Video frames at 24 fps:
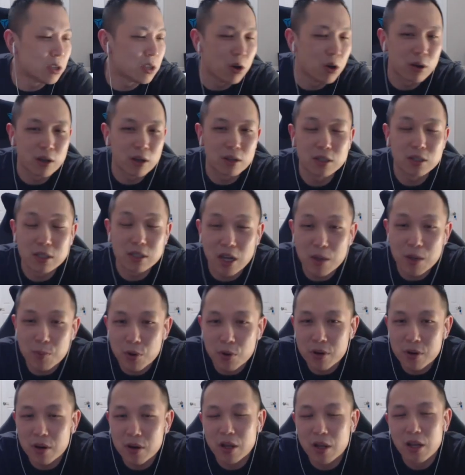Elka
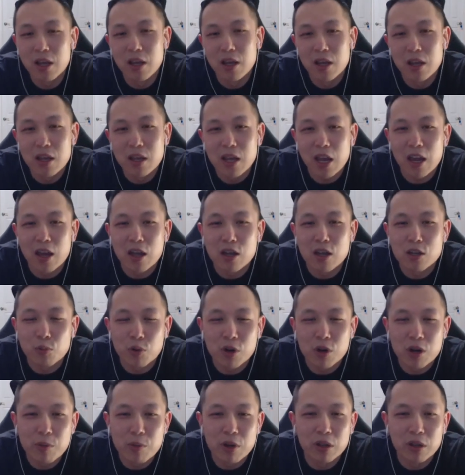Sniper, and we're
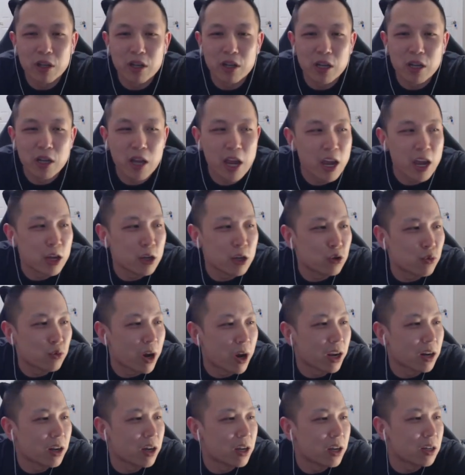going to be leading a
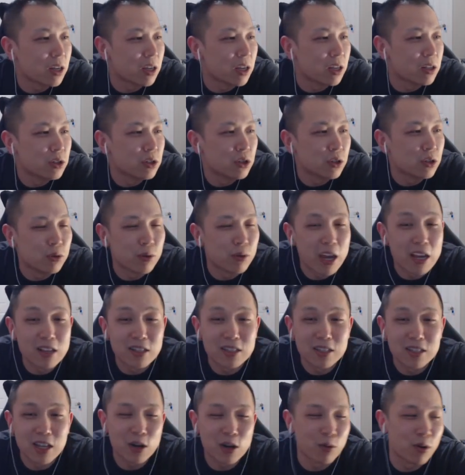Dragonite into a
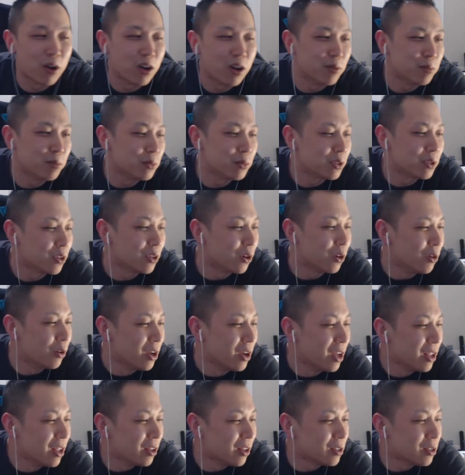Zekrom. So
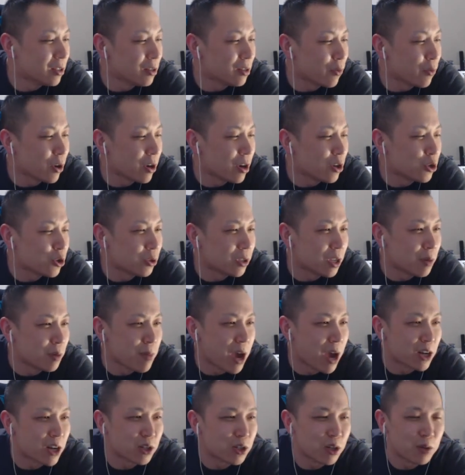this is a very interesting
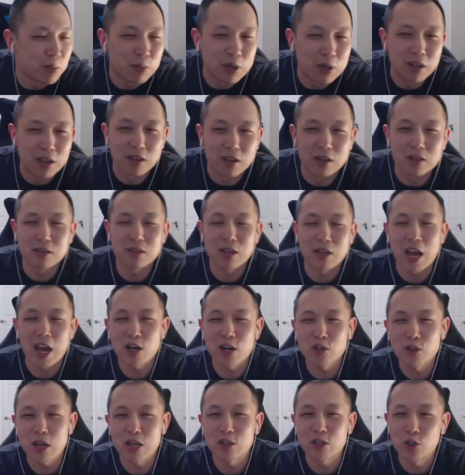matchup because
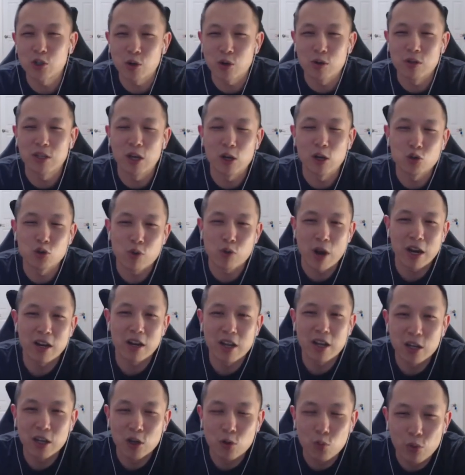actually, as it turns out,
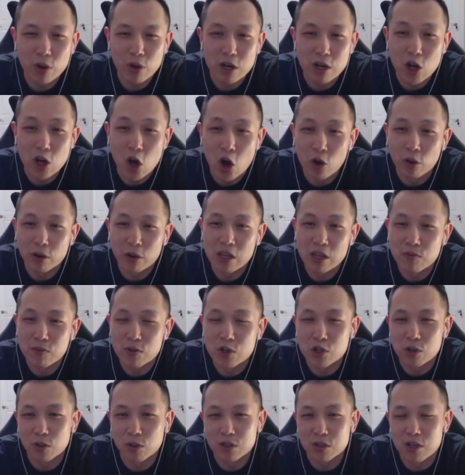Dragonite can win in all even
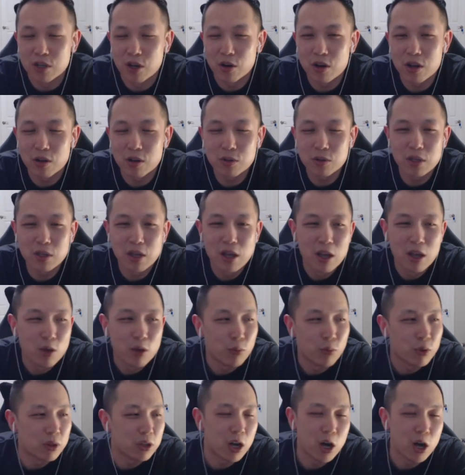shield scenarios.
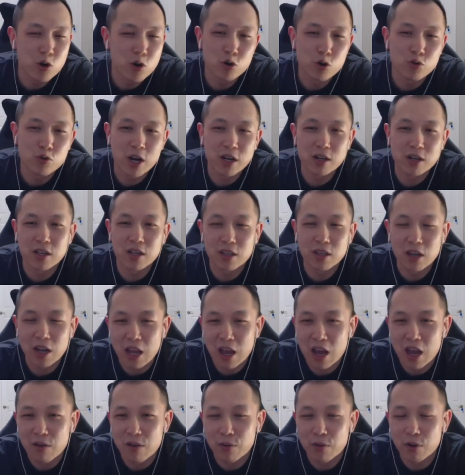With the Hundo Dragonite that I
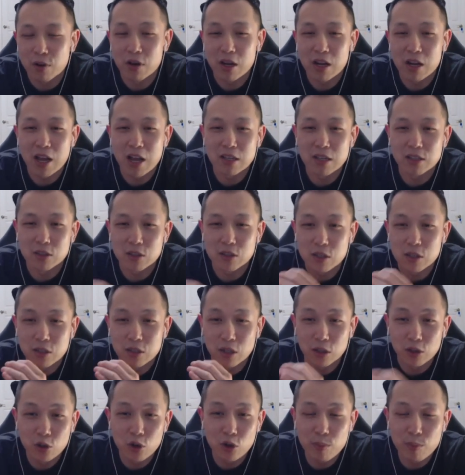have here, it has just a
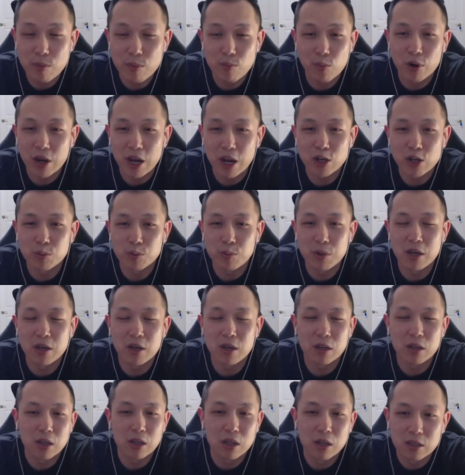little bit more HP
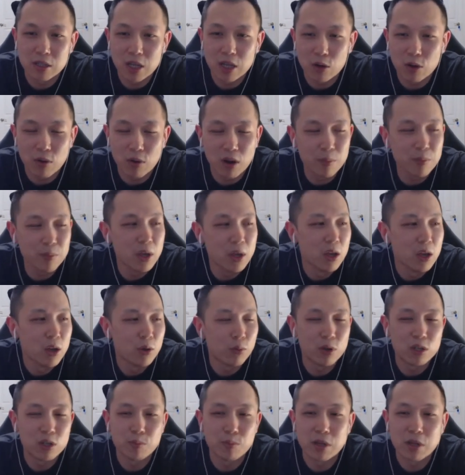than the Zekrom,
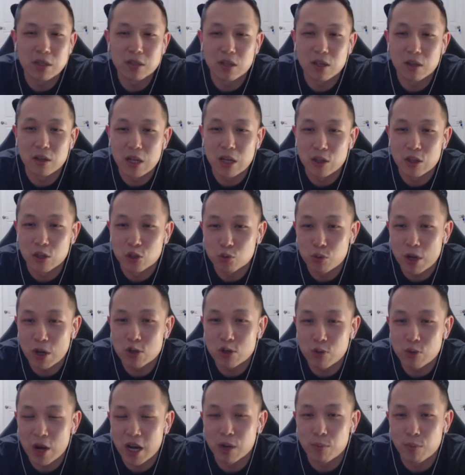which means that in the straight
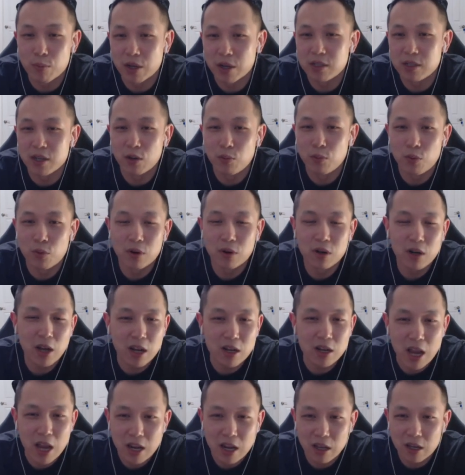Dragon Breath Down War and
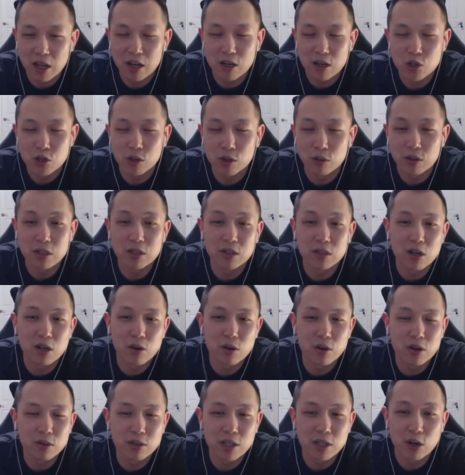any kind of shielding
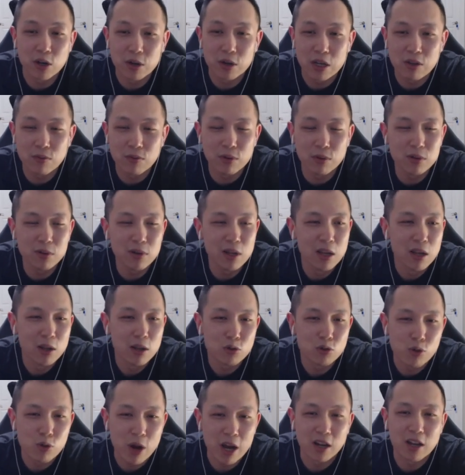scenarios that are even,
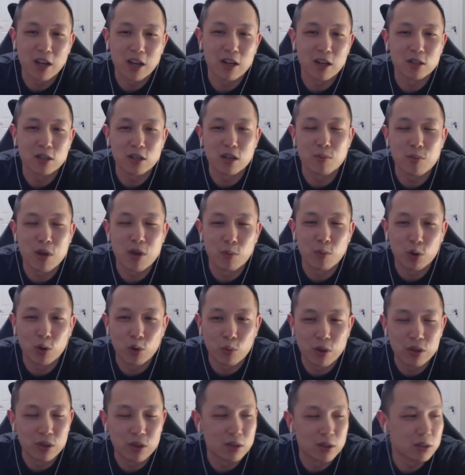Dragonite is going to be able to
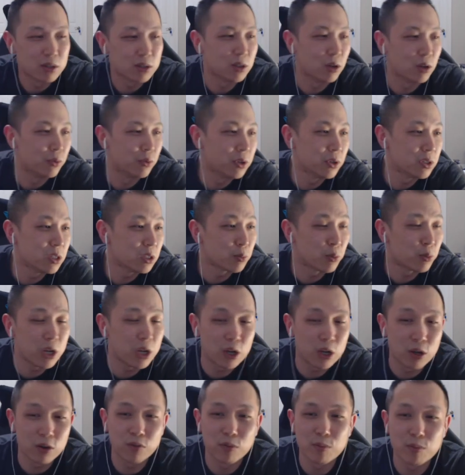win this. So this is pretty
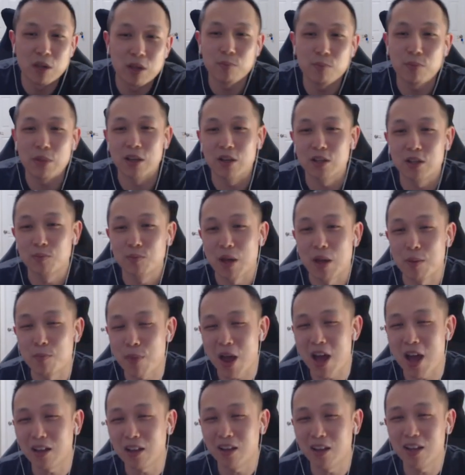good for me because my
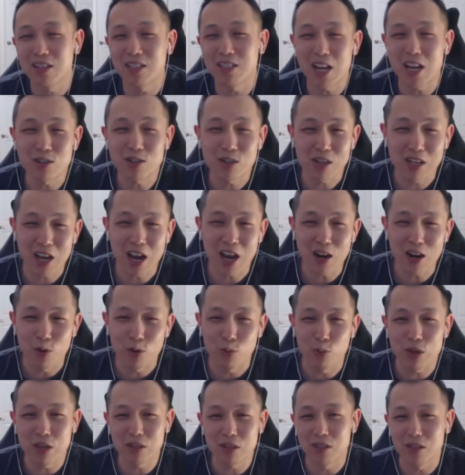backline is actually kind of
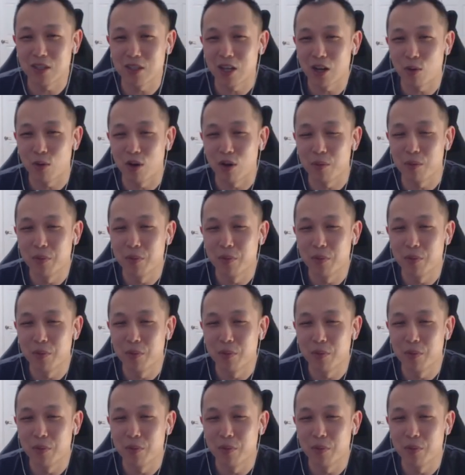weak to Zekrom.